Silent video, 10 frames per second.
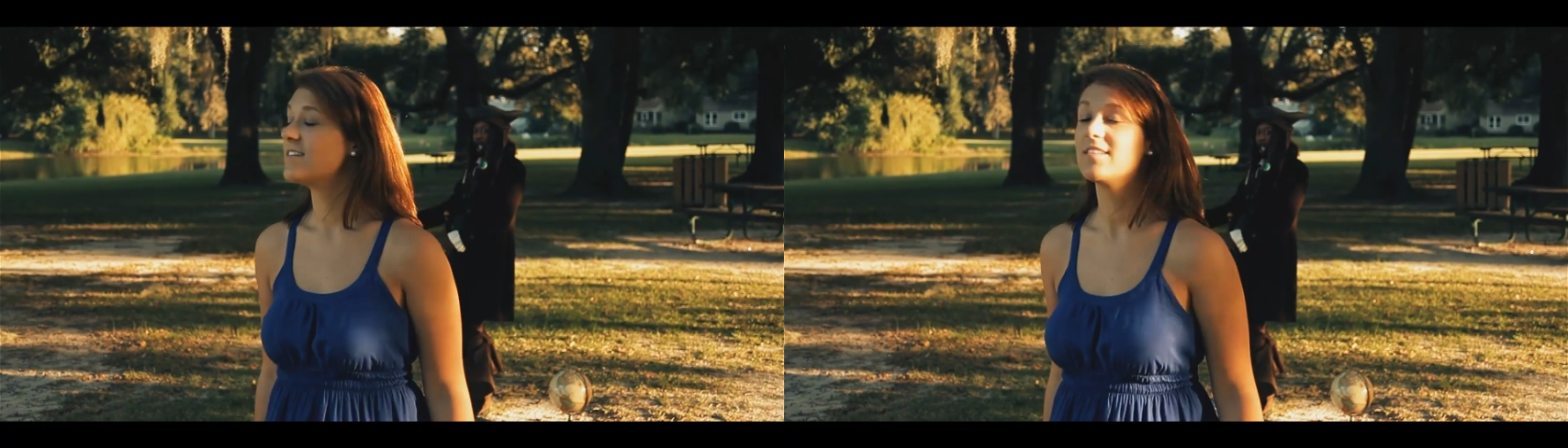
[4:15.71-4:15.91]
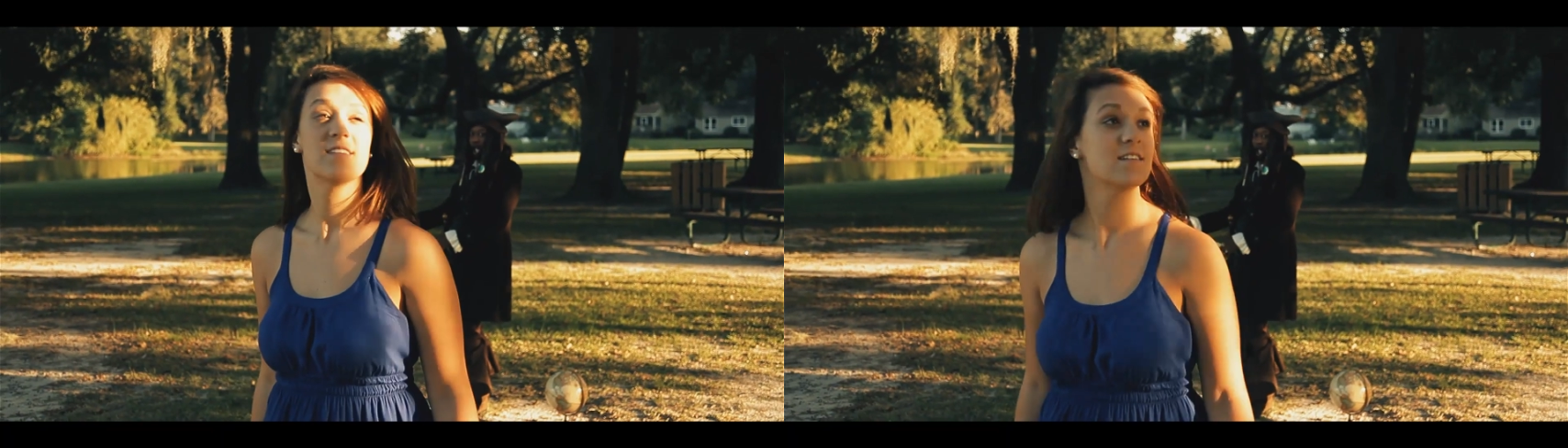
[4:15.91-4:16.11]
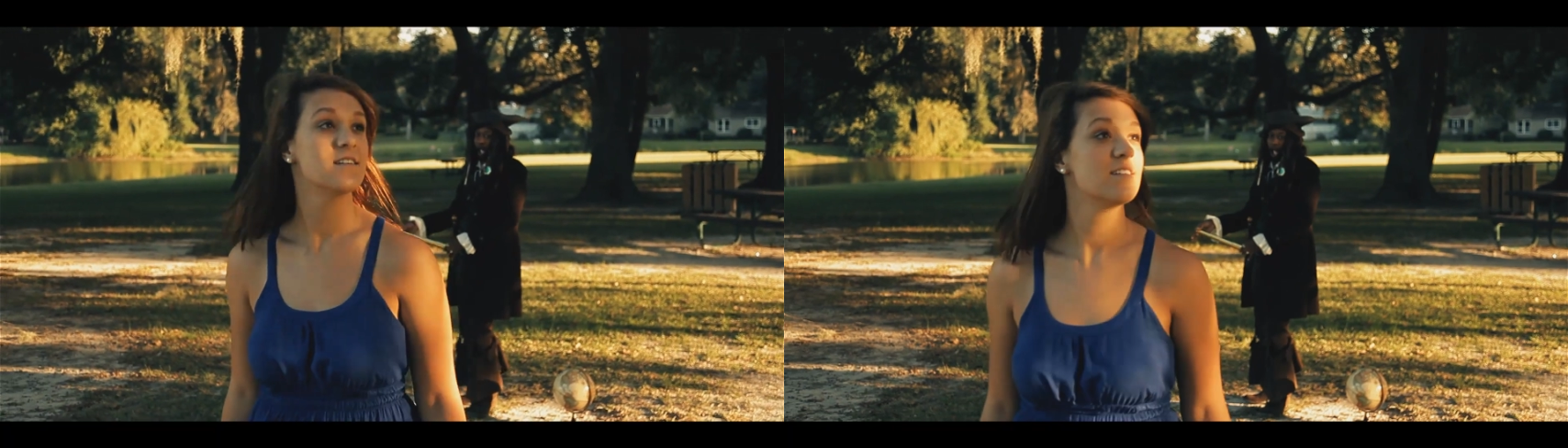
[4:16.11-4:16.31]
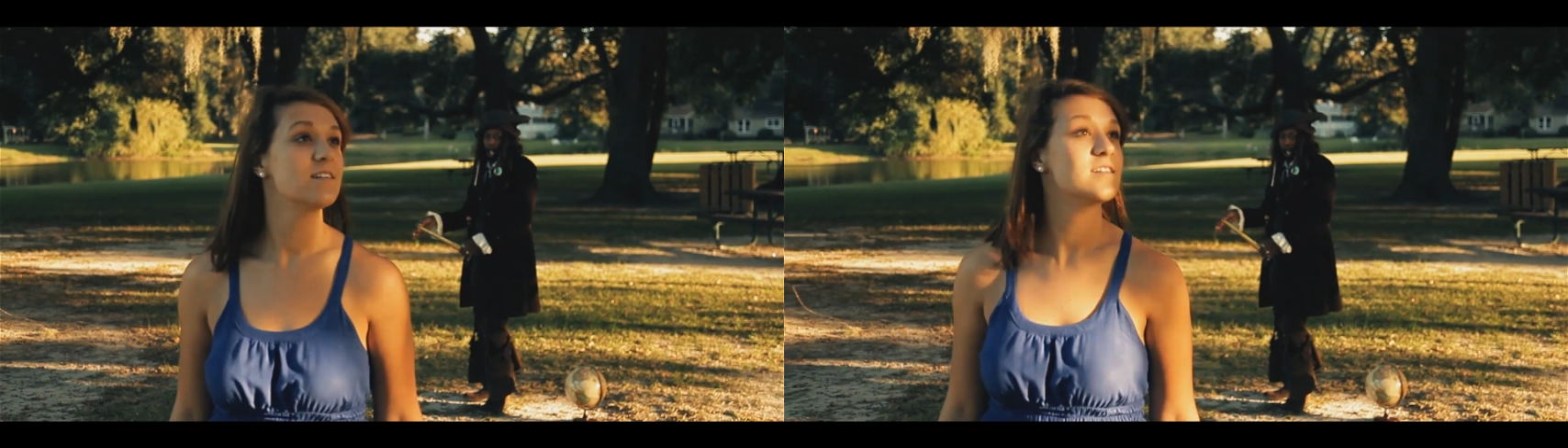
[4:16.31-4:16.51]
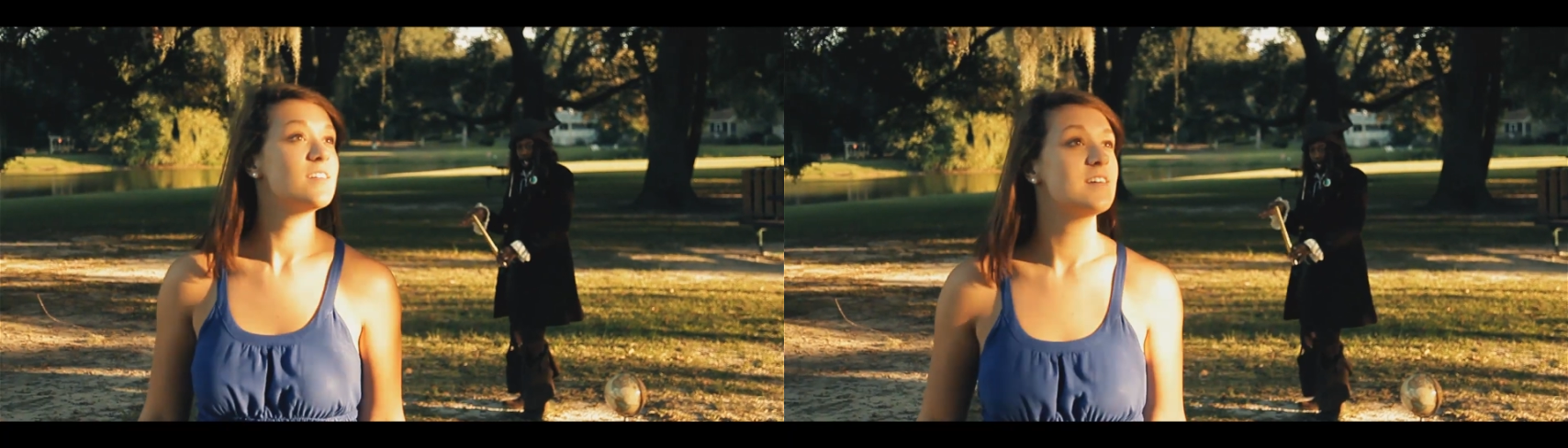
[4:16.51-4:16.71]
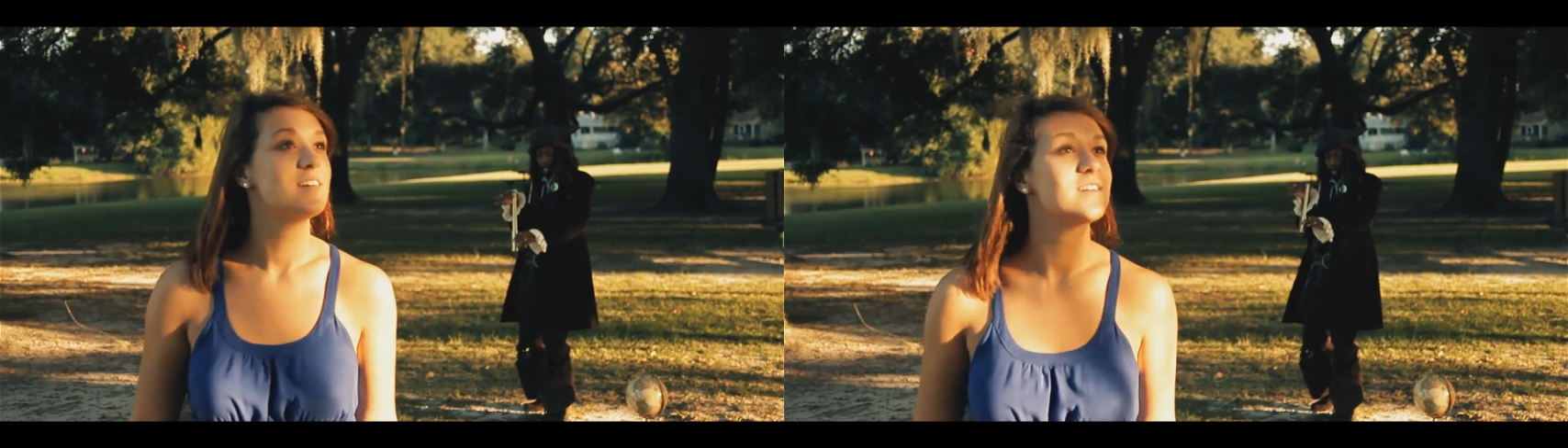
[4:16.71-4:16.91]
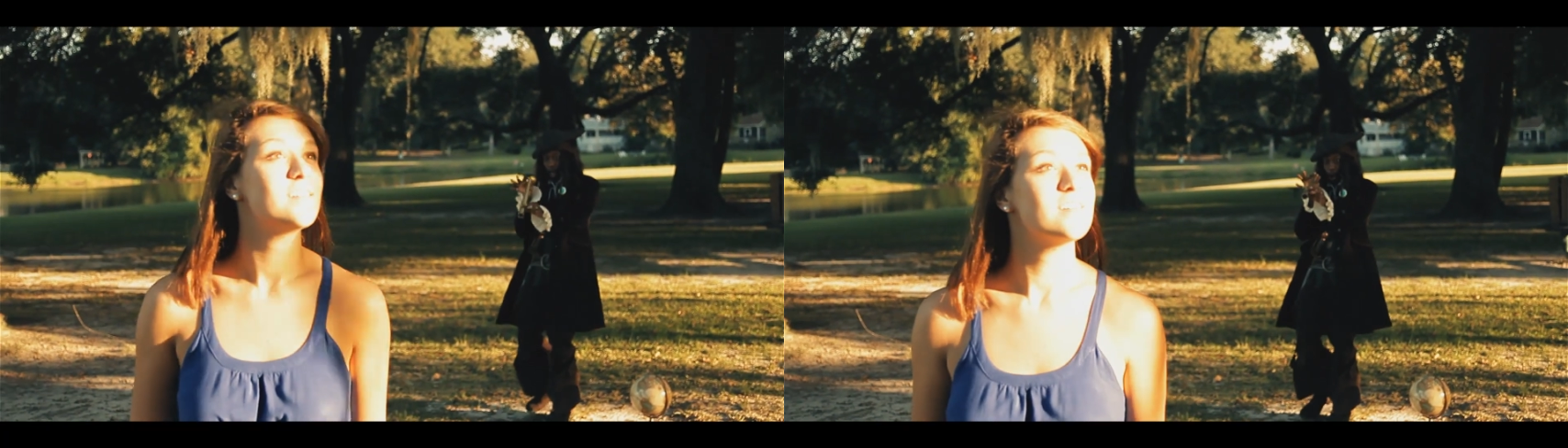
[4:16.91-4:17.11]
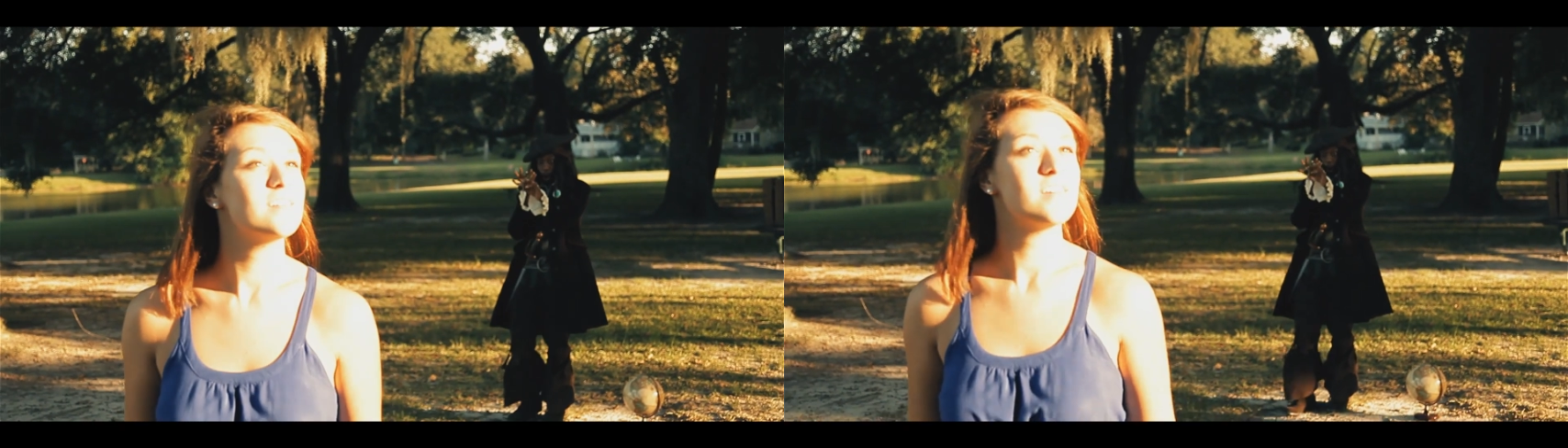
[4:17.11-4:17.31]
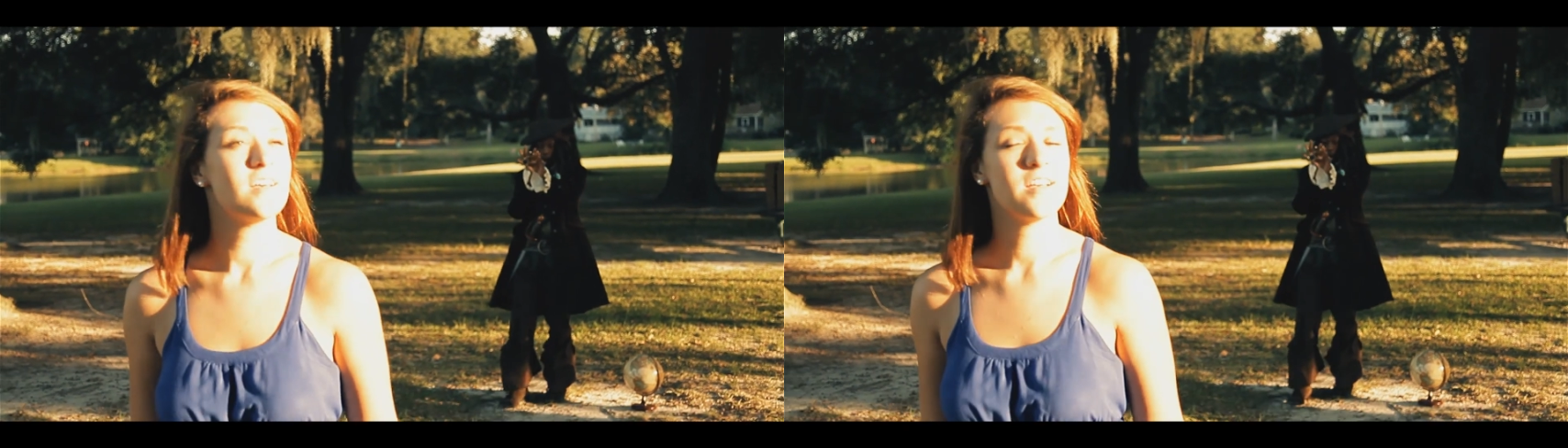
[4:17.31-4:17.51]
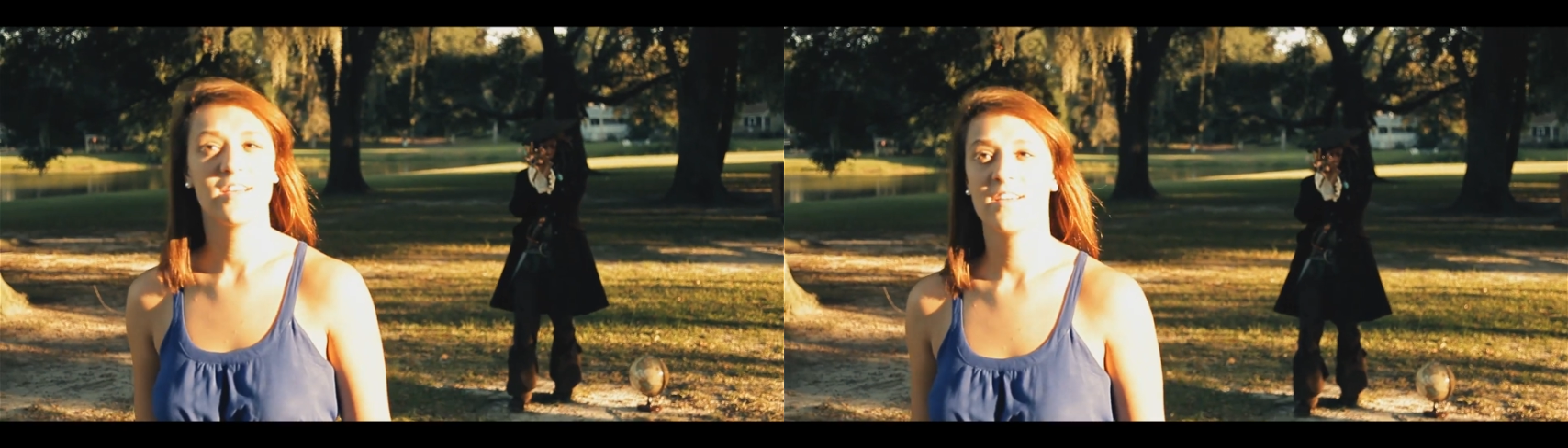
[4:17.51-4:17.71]
Well, I ask you,
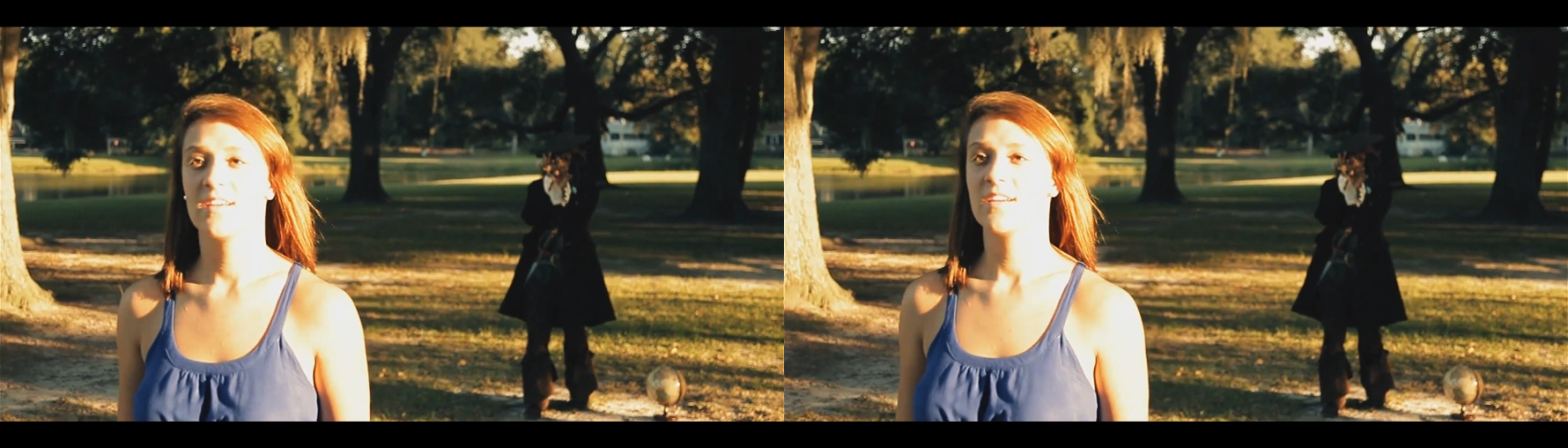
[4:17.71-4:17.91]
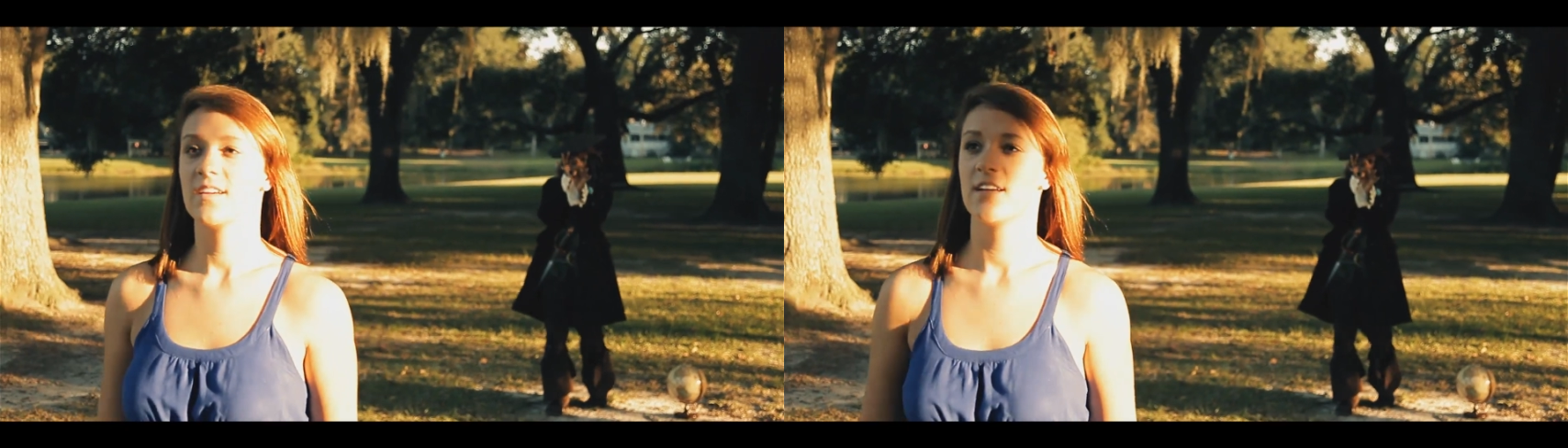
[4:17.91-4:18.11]
are we not still